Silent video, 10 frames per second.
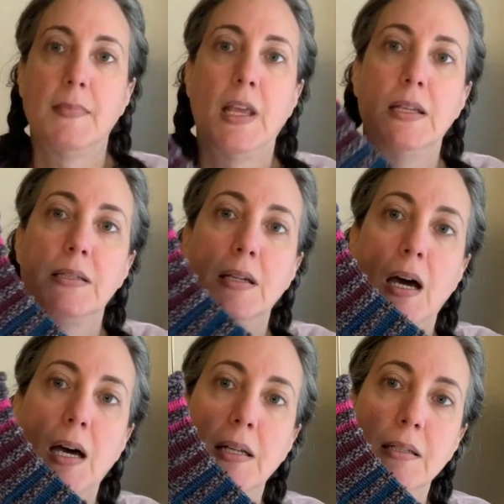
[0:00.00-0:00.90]
It's
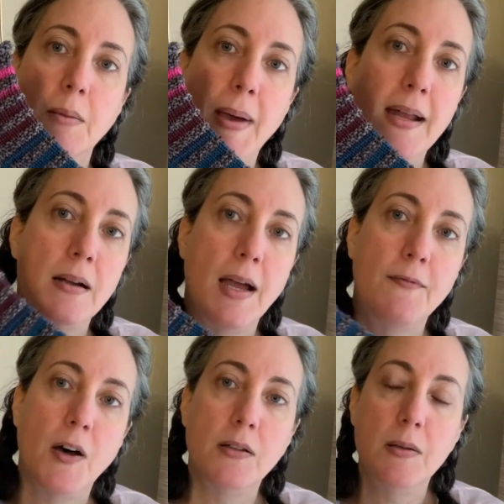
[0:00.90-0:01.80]
got the pattern. I
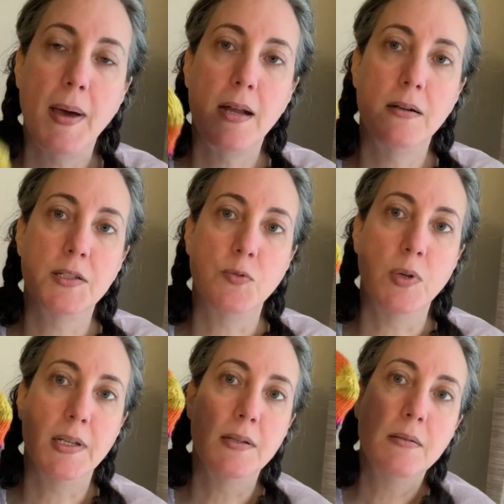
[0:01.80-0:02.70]
followed the pattern as
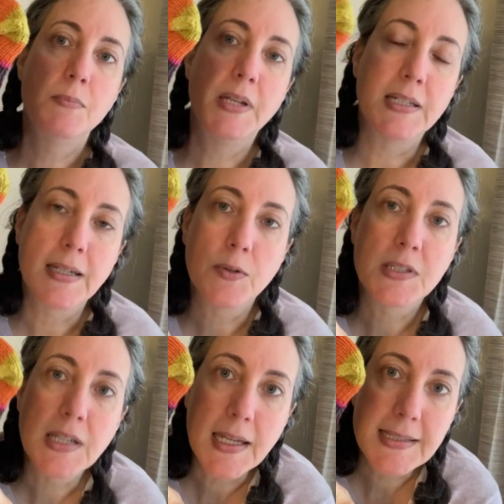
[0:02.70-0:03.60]
written because I was
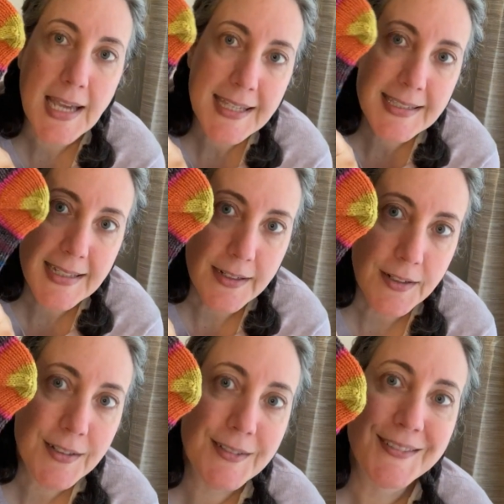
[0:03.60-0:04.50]
a test
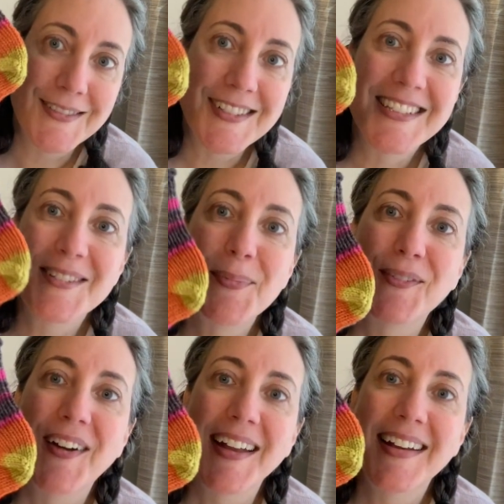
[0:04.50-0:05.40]
knitter, which is super
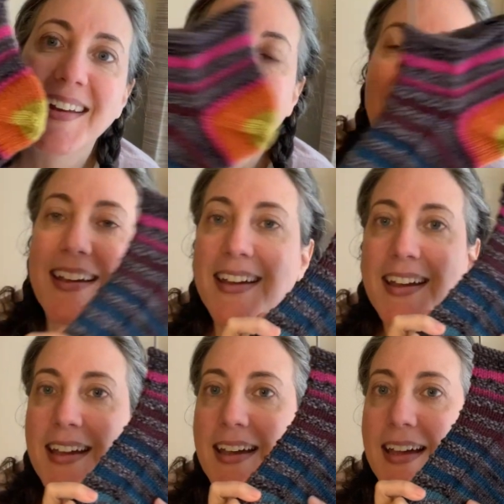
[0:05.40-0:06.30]
fun.
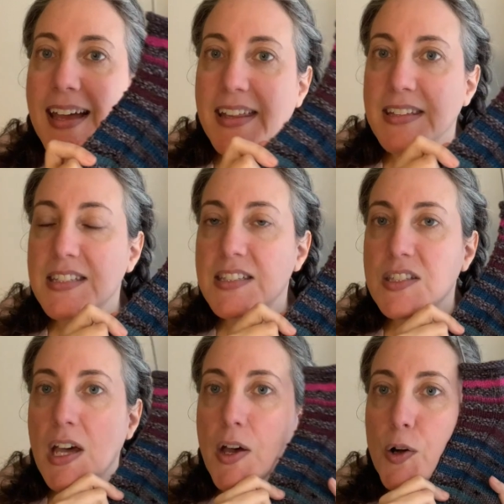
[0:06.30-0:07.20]
And
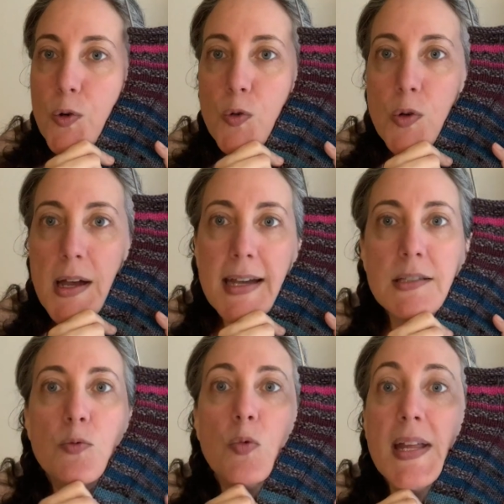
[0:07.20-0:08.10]
so,
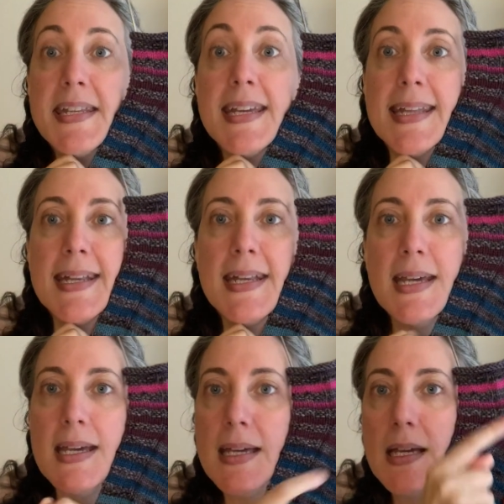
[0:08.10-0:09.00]
as written,
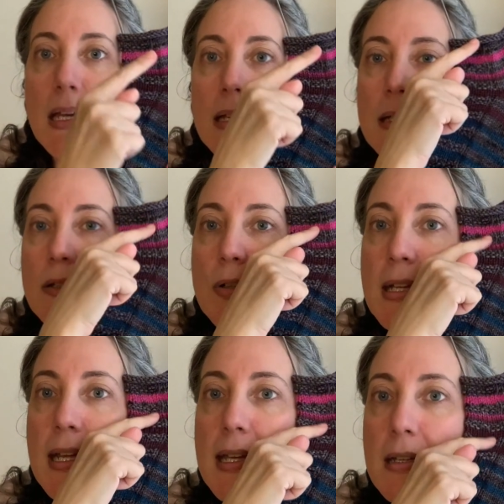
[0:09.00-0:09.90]
you
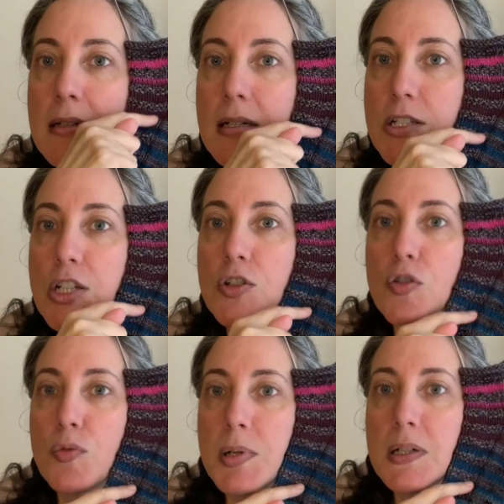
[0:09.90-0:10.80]
knit a
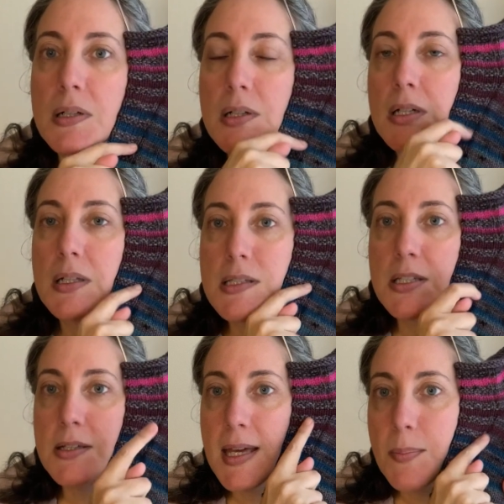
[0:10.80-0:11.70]
tube until
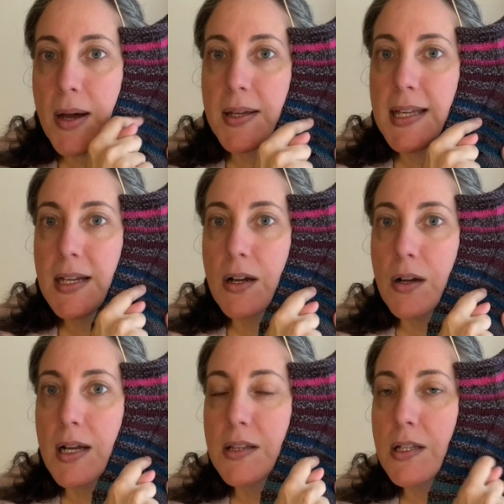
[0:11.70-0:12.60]
you get about here,
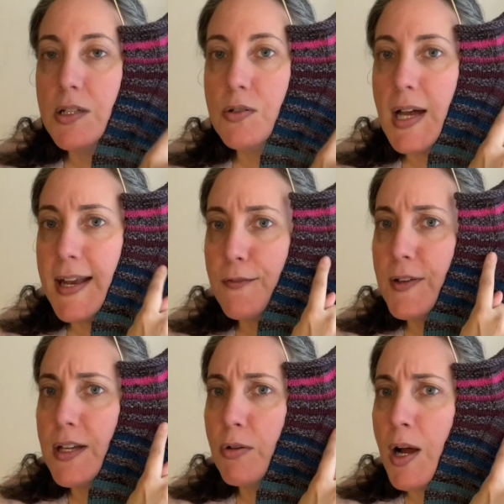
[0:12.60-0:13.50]
and then you kind of
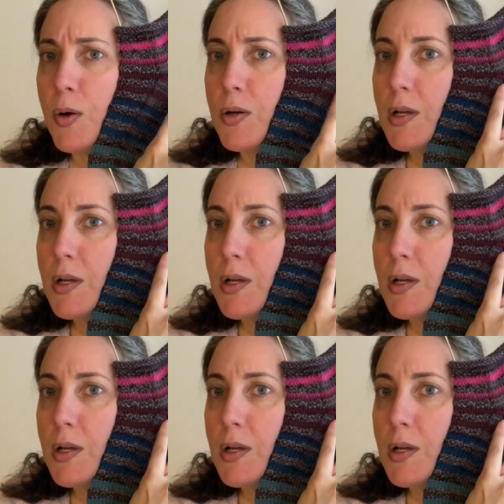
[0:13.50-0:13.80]
figure out